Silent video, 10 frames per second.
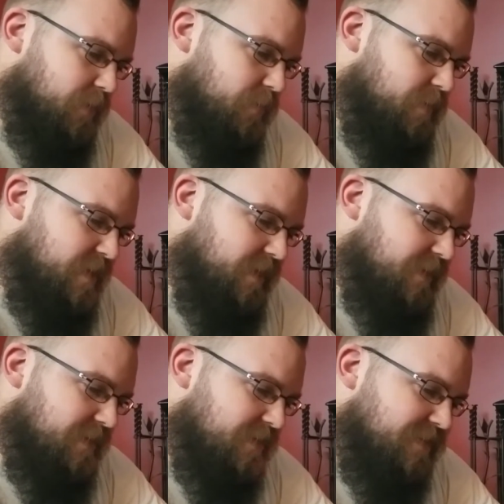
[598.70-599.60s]

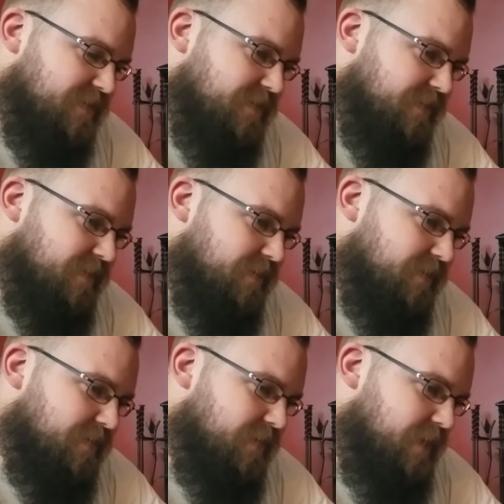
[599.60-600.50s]
Because
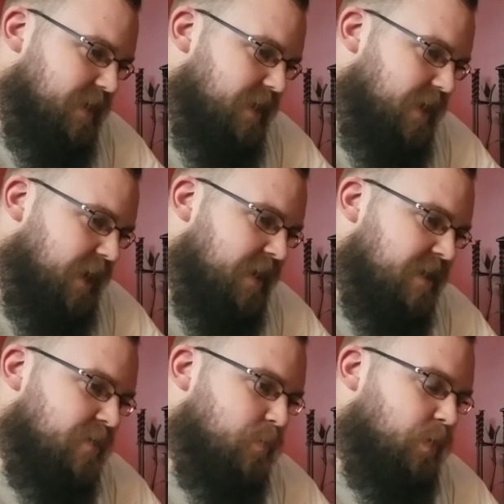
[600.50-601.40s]
I
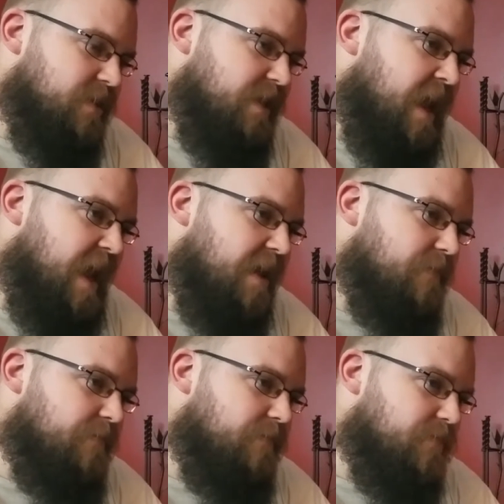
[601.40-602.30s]
didn't want to have